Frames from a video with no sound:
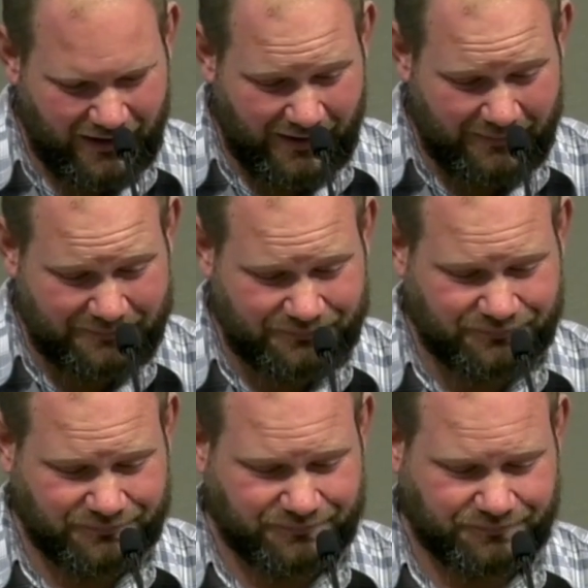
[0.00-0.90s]
Um,
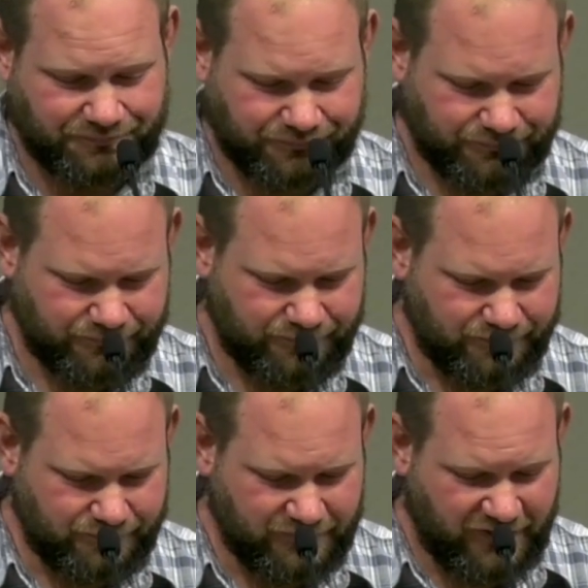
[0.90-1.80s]

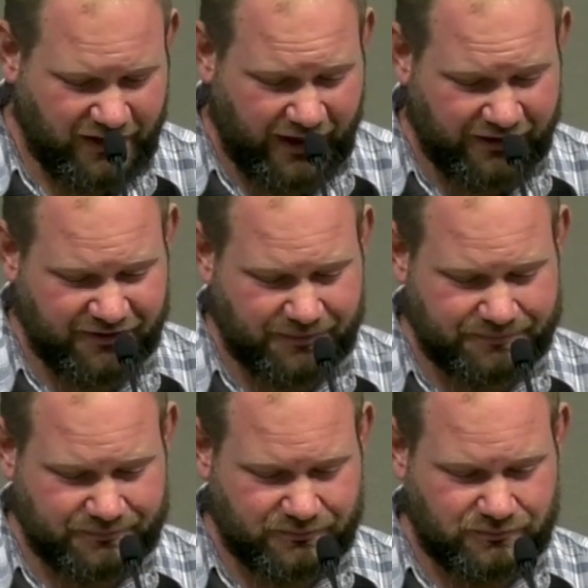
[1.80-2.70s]
next,
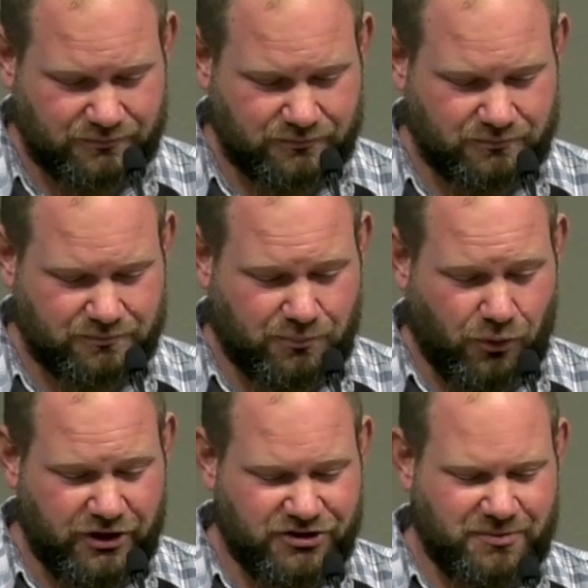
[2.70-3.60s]

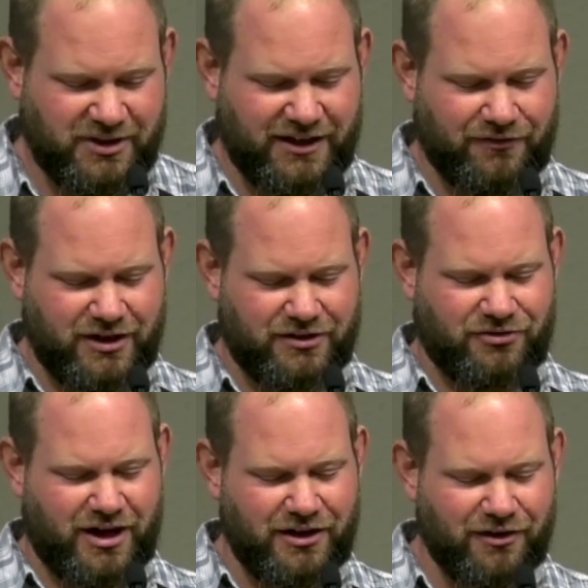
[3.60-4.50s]
boys should be given a
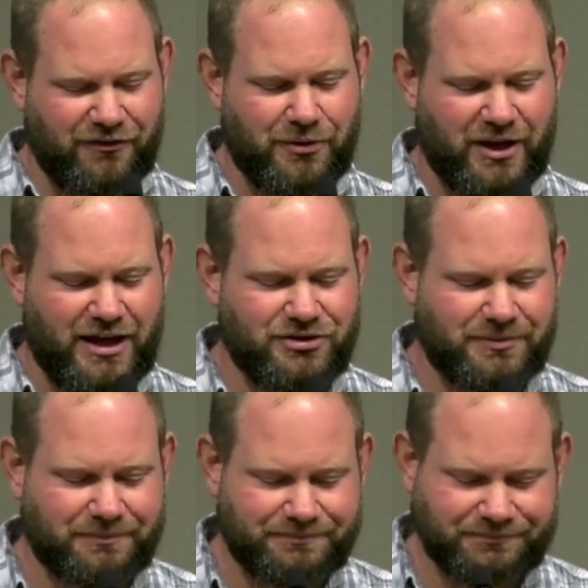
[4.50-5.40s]
trade or a vocation.